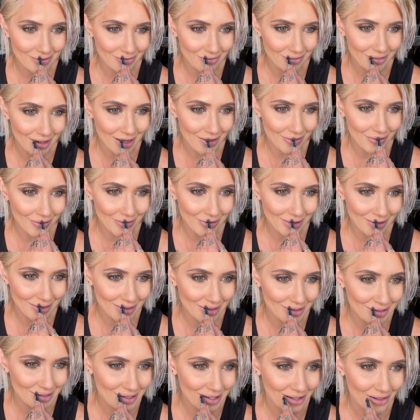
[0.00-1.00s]
rave about
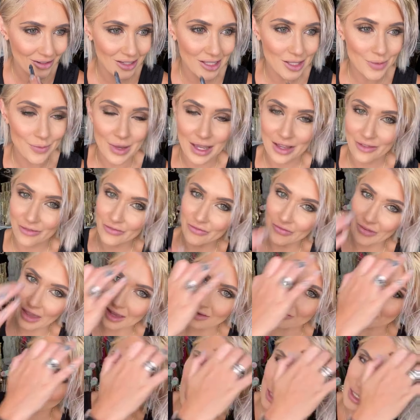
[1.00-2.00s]
this color. It's my
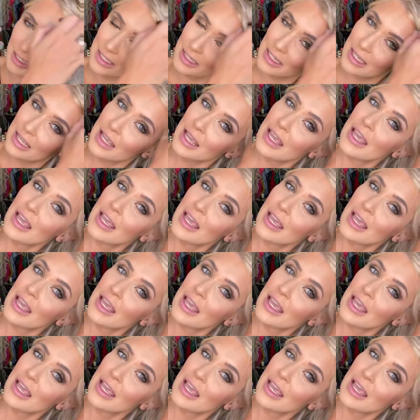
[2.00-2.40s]
favorite.